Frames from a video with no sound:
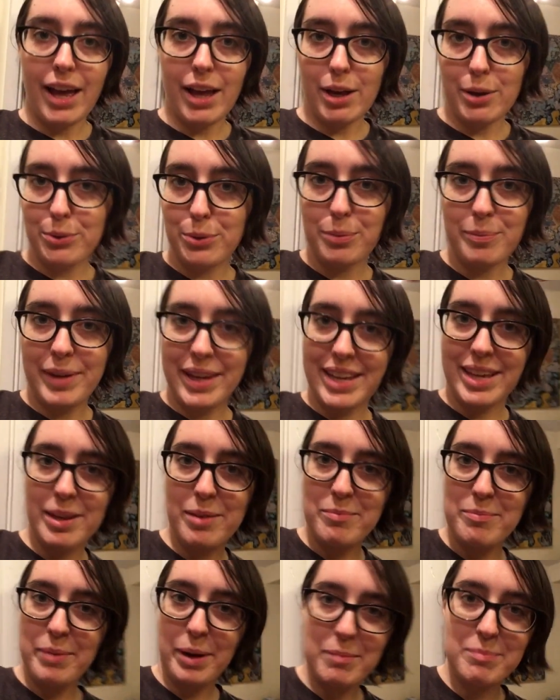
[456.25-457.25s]
I will make
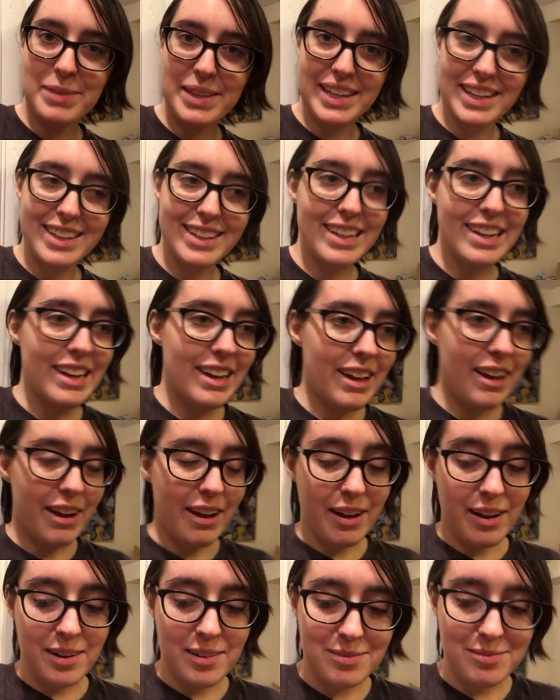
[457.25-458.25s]
him pumpkin.
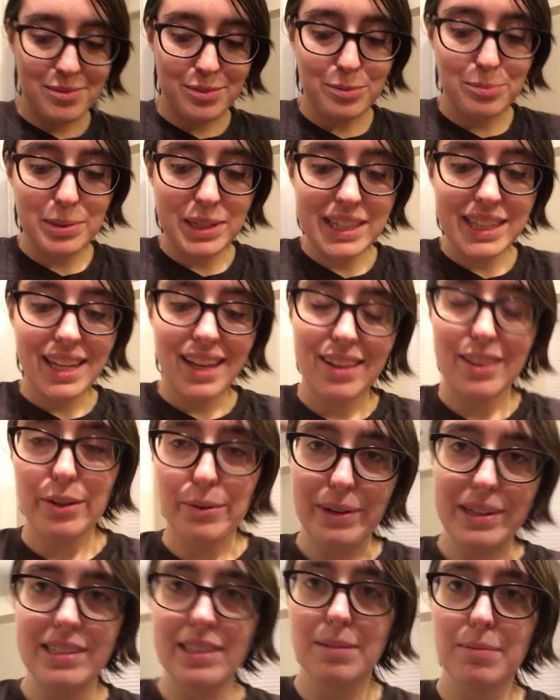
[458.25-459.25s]
Um, but yeah,
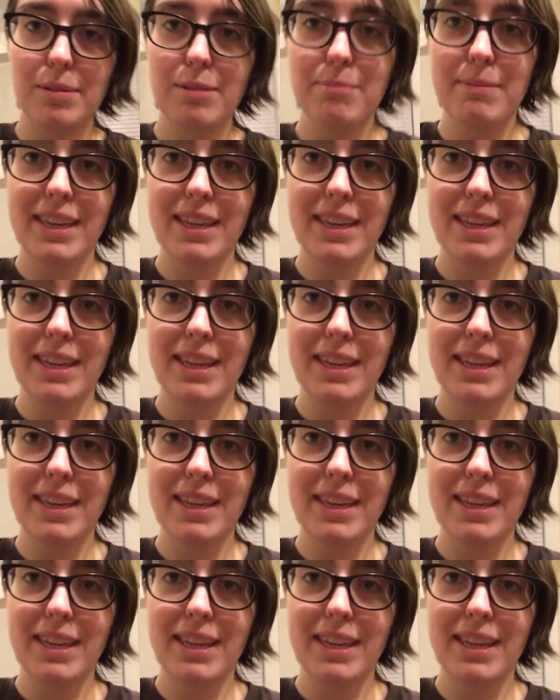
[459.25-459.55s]
the recipe